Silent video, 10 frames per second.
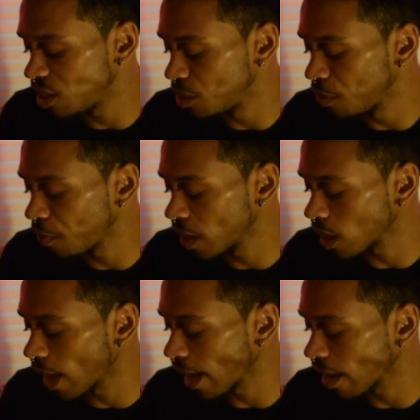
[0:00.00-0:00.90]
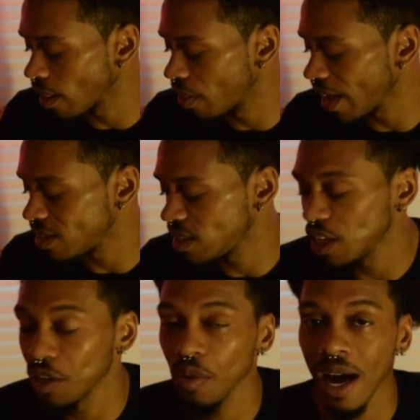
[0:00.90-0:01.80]
do feel like they see
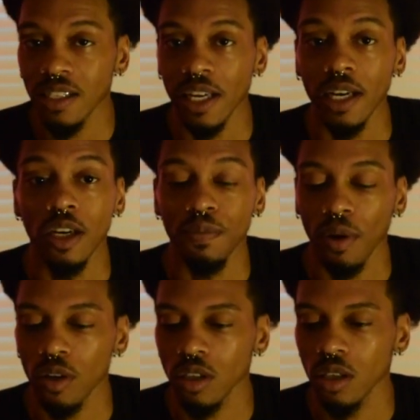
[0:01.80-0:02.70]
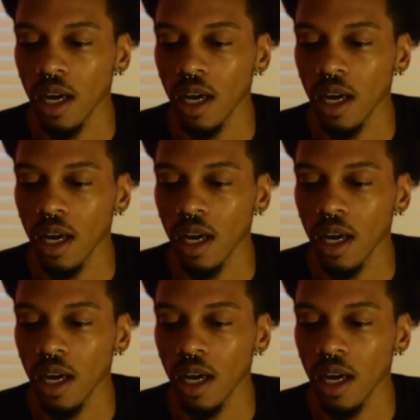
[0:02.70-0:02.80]
you as a good person.